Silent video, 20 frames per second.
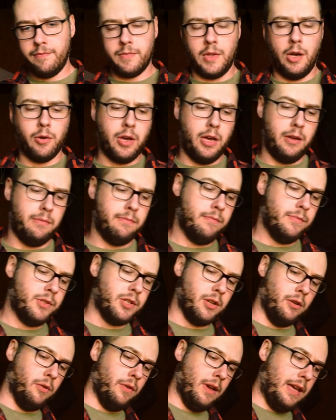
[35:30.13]
Okay,
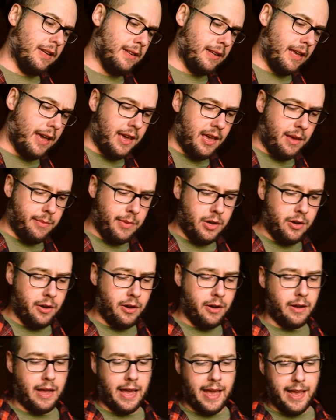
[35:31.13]
so end game
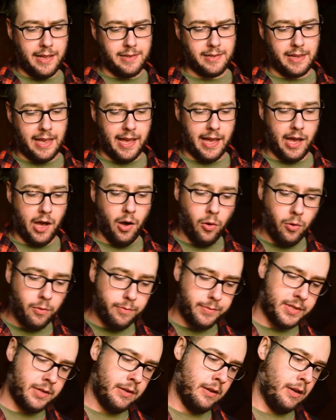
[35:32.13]
here, as I
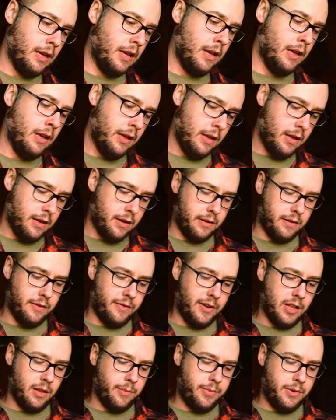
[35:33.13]
hoped,
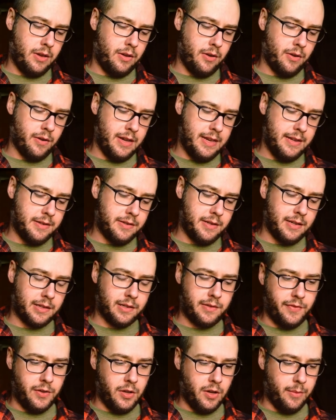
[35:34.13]
Developing your
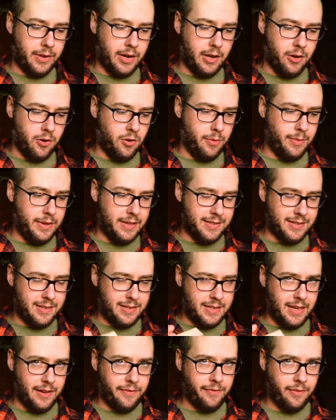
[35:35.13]
E6 film at home is
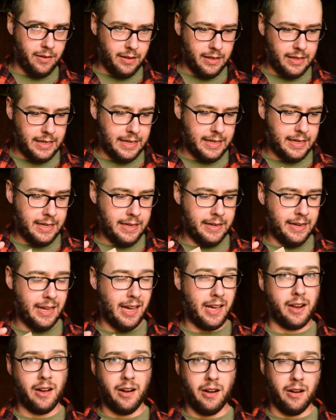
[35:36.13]
definitely
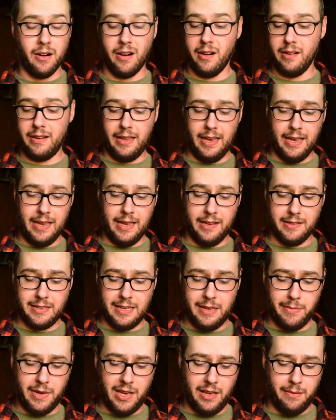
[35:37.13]
not hard, guys.
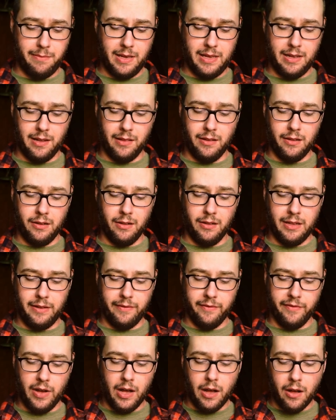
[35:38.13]
It may be a little
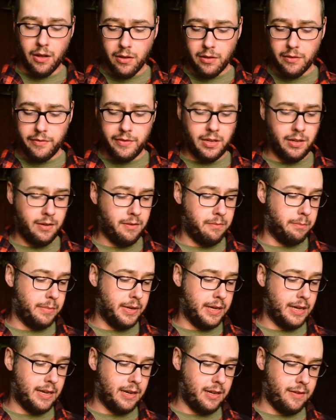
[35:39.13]
involved,
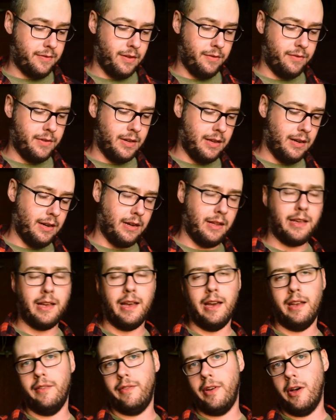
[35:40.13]
but if you've done any
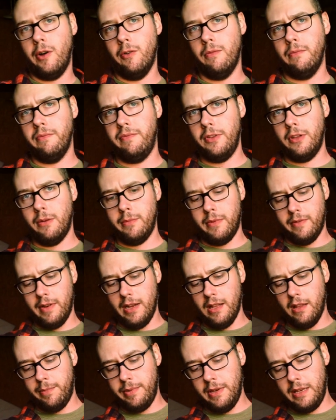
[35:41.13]
kind of home film
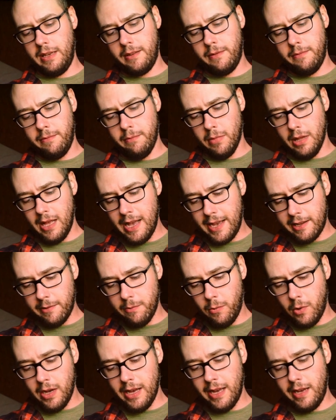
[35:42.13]
developing, black
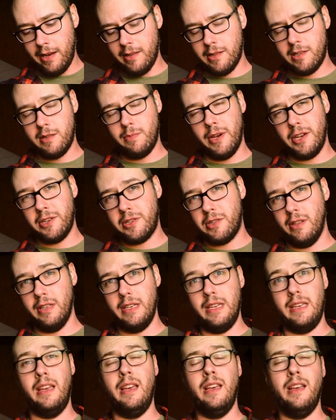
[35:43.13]
and white,
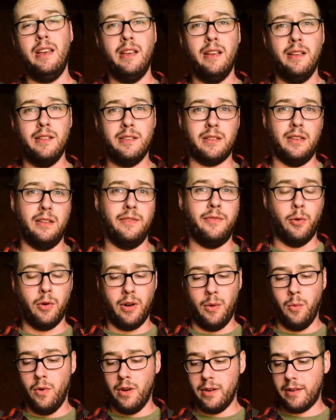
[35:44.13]
especially
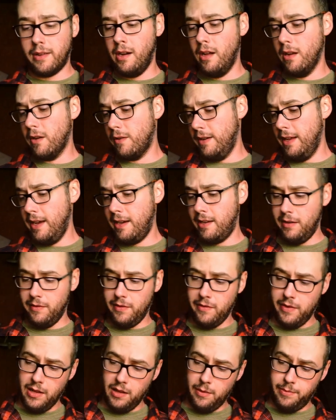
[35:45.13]
C41 color negative
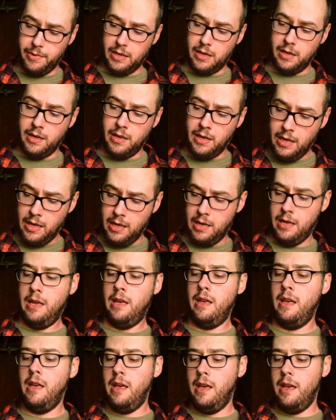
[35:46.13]
developing,
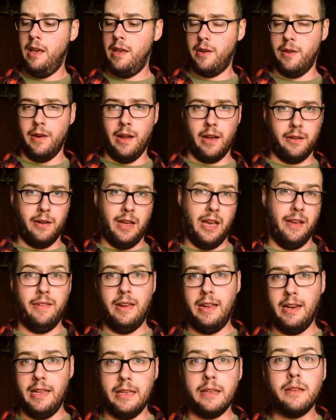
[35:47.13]
you're not going to have
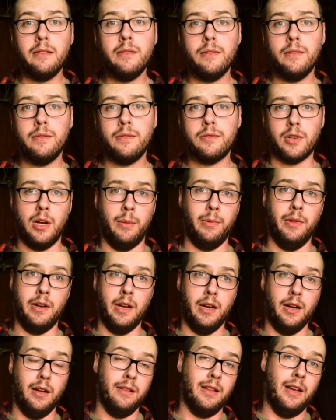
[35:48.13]
any trouble at
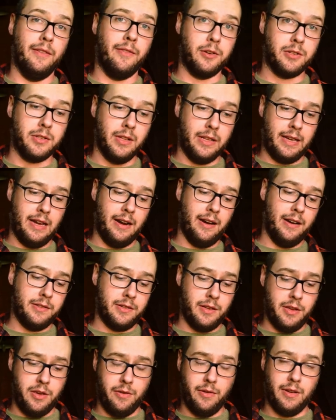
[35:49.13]
all. I virtually
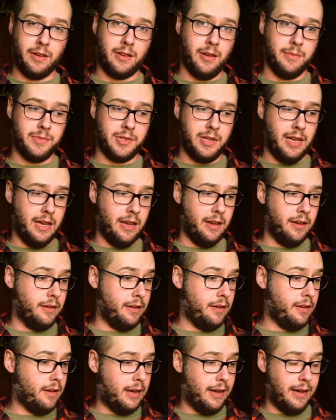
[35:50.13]
guarantee you. It comes
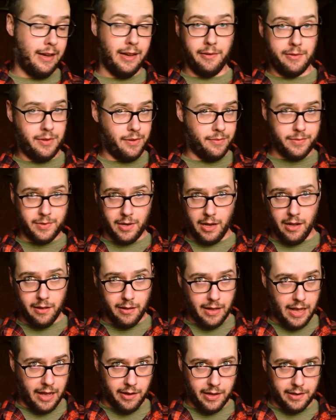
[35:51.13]
down, uh, you
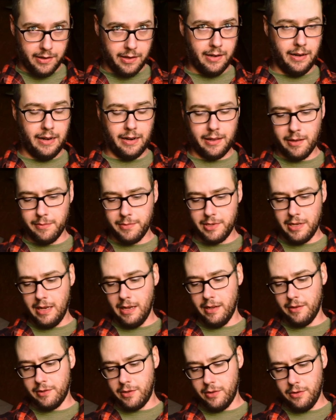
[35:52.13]
saw how I did it, it comes
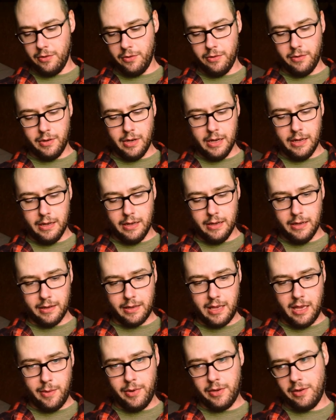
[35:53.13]
down to uh,
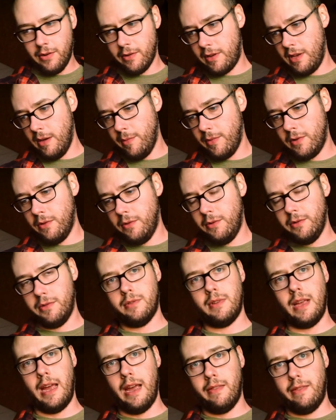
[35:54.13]
keeping your
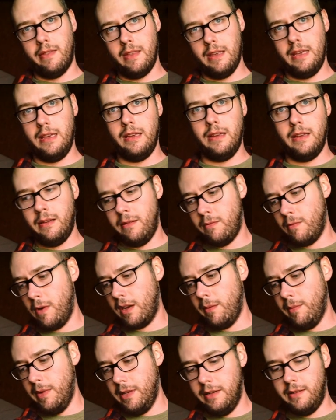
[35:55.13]
chemicals at the
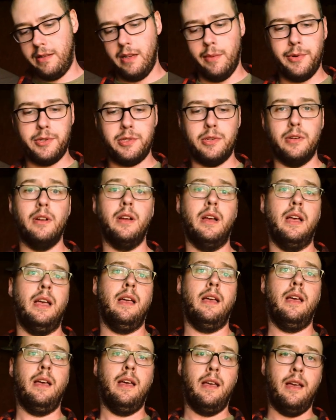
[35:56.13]
recommended temperature,
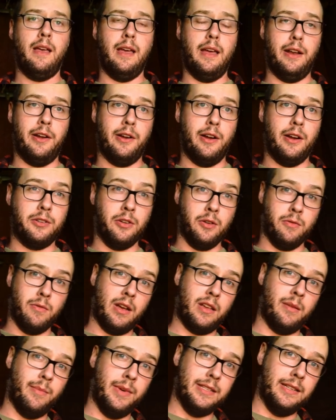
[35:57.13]
adhering to your
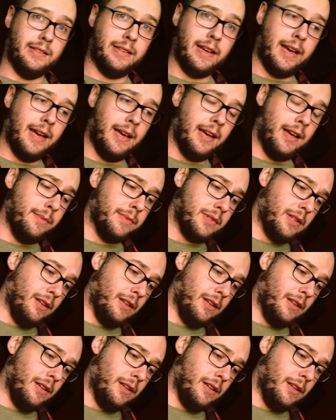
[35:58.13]
recommended times.